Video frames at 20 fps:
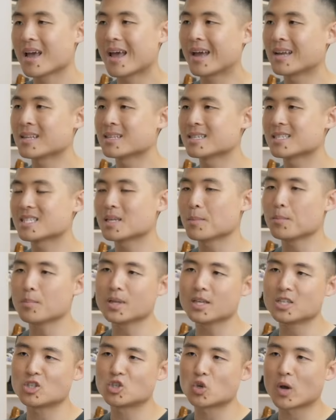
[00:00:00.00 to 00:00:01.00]
and
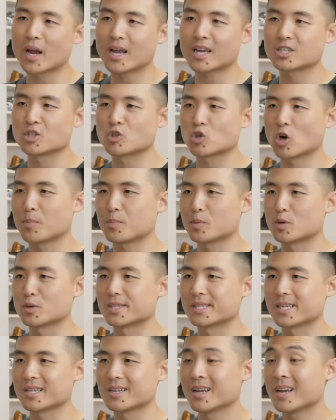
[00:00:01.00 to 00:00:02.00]
simply drag and drop
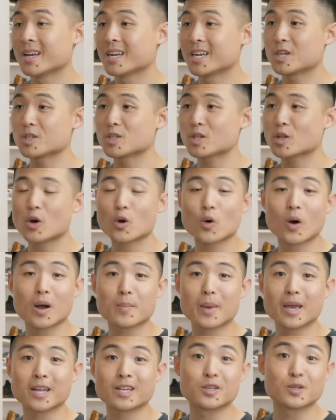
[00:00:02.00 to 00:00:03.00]
yours in. Here's a logo I
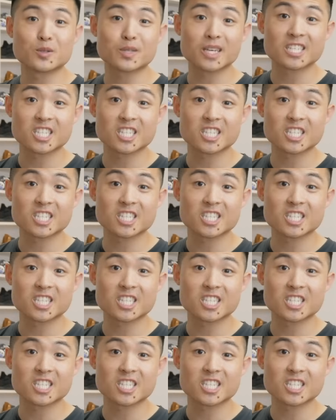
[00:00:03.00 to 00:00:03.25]
made using